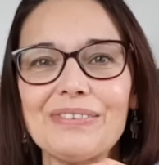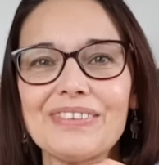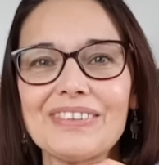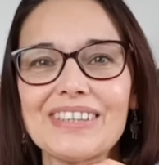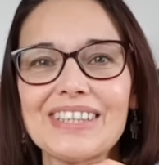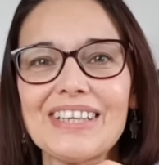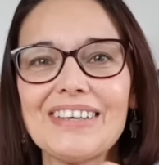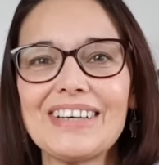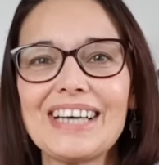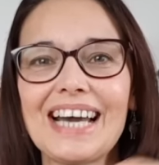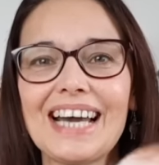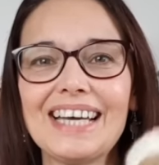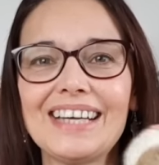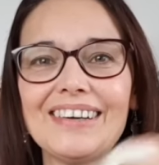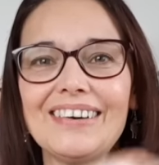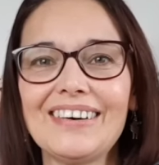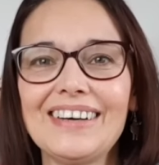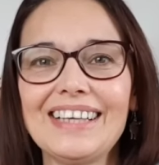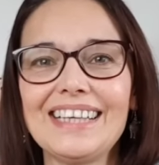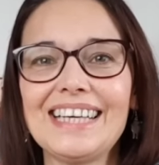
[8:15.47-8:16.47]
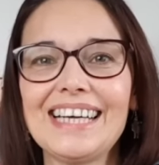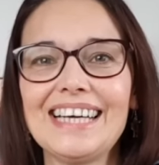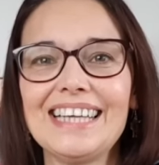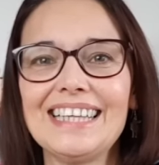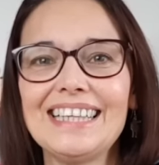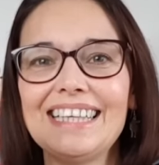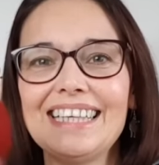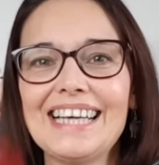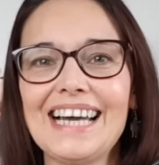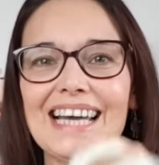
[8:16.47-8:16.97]
So can I get
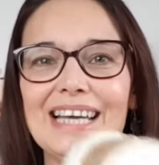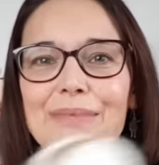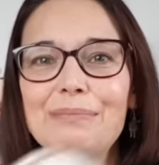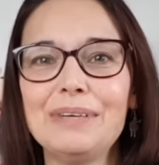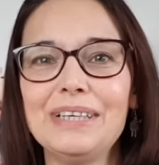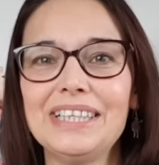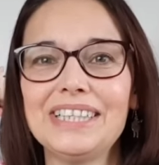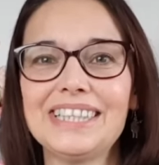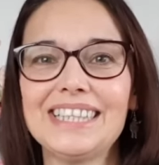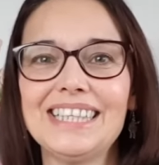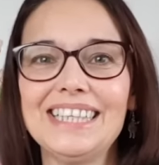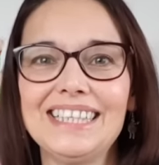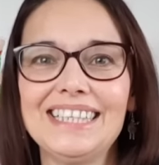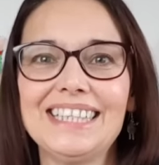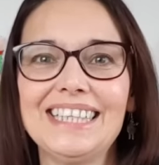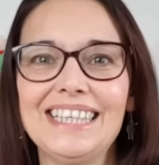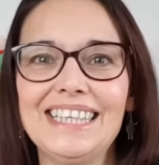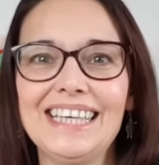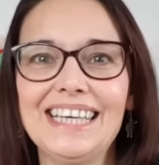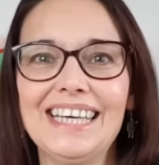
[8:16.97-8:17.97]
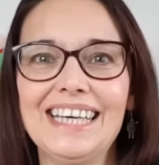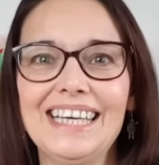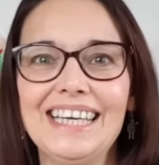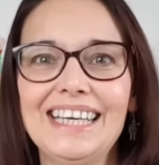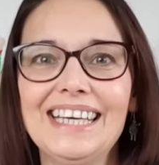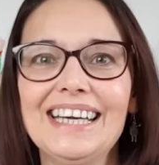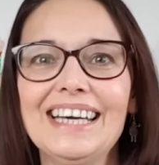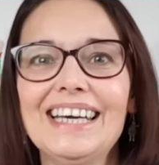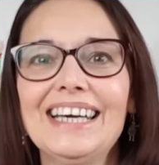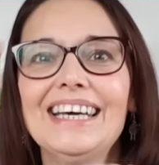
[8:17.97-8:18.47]
the A, B, C, D,
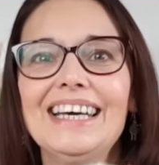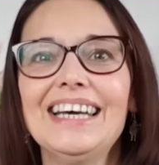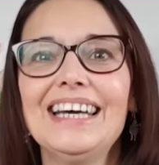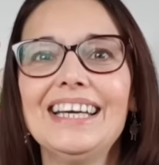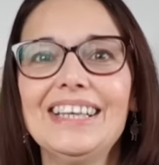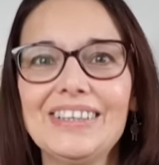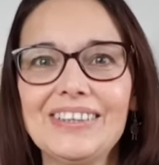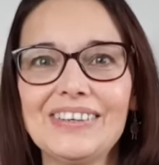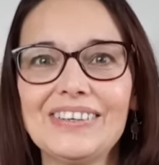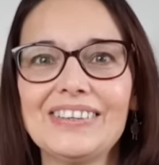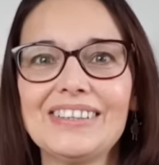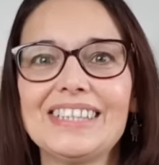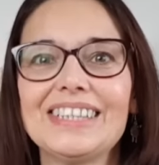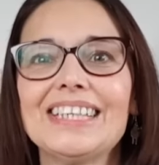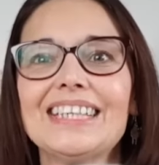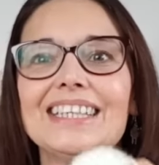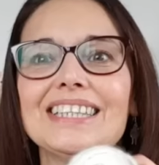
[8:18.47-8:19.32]
E in order,